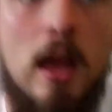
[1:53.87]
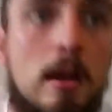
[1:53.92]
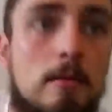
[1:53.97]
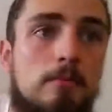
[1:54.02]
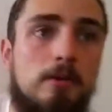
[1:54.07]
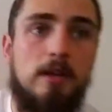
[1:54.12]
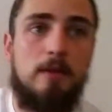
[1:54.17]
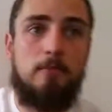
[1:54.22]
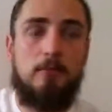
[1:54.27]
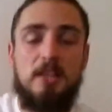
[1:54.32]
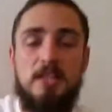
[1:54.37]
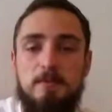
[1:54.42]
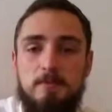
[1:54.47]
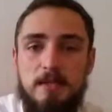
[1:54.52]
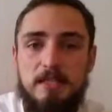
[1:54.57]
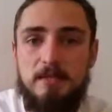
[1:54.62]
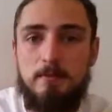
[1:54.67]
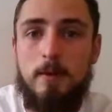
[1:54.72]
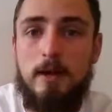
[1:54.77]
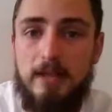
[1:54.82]
But it brings
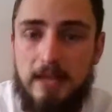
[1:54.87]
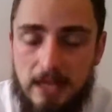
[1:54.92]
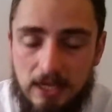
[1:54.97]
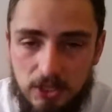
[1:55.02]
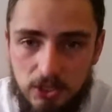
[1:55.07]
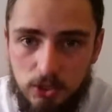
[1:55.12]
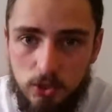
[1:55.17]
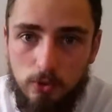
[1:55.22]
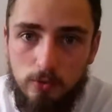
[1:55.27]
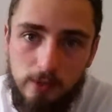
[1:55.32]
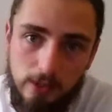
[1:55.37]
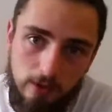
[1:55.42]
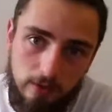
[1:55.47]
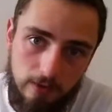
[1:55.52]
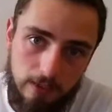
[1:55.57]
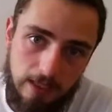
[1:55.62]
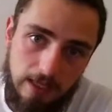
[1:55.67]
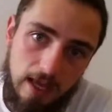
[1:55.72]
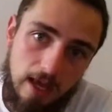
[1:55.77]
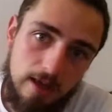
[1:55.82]
me to my next story,
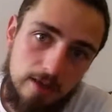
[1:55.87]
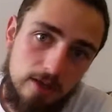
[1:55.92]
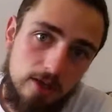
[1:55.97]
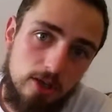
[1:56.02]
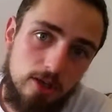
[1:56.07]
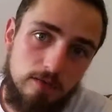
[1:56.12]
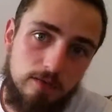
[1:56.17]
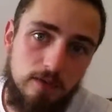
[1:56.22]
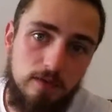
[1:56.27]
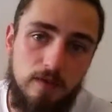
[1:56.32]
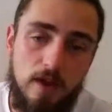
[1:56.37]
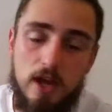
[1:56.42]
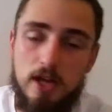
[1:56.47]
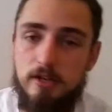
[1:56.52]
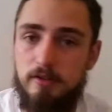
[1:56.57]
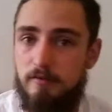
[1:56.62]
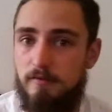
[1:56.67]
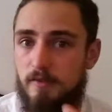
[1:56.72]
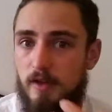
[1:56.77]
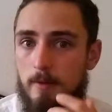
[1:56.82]
Ollie. I don't know if you've heard
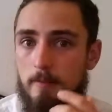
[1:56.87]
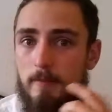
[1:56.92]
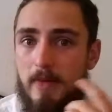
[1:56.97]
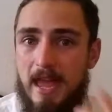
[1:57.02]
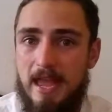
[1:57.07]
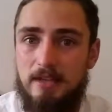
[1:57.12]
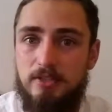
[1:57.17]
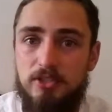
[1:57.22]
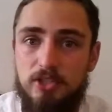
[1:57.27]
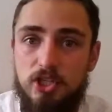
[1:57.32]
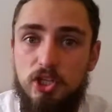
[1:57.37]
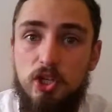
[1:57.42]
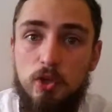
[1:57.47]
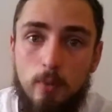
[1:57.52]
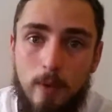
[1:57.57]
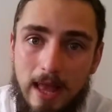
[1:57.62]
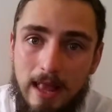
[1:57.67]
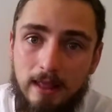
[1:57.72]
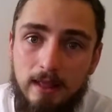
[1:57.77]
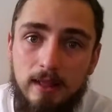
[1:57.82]
of um,
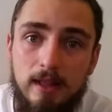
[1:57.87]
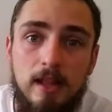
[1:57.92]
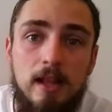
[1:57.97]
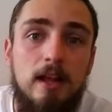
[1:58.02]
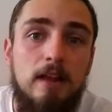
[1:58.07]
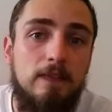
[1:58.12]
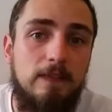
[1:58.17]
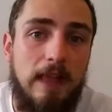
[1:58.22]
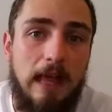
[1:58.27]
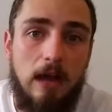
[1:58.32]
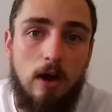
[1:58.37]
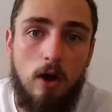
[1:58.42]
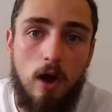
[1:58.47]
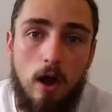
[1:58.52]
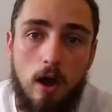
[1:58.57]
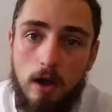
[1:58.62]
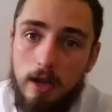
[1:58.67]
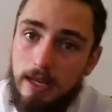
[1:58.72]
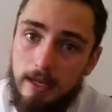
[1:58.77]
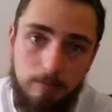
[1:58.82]
SQL. Now,
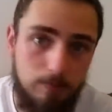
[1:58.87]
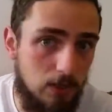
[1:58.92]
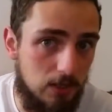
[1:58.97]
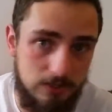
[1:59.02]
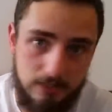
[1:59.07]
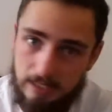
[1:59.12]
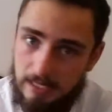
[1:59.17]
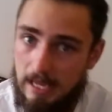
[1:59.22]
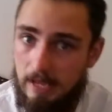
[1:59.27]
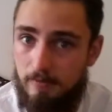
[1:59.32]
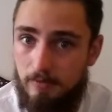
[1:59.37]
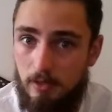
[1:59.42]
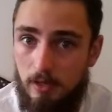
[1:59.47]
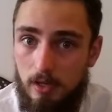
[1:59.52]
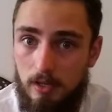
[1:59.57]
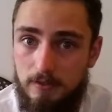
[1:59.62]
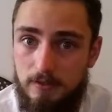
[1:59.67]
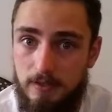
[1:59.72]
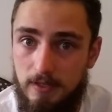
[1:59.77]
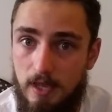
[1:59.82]
I personally haven't
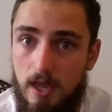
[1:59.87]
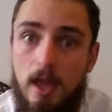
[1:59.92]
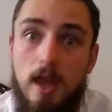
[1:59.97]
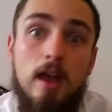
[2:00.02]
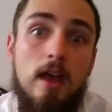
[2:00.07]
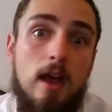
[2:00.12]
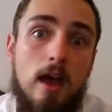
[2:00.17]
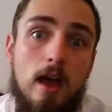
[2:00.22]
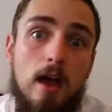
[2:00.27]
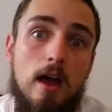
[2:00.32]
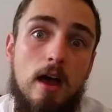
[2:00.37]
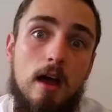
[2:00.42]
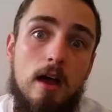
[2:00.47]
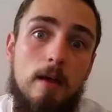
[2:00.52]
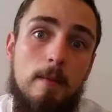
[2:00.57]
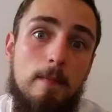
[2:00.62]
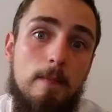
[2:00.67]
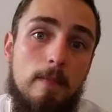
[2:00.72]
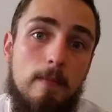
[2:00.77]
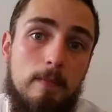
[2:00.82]
learnt it yet,
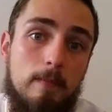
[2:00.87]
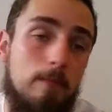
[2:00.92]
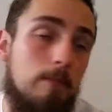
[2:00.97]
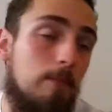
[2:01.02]
um,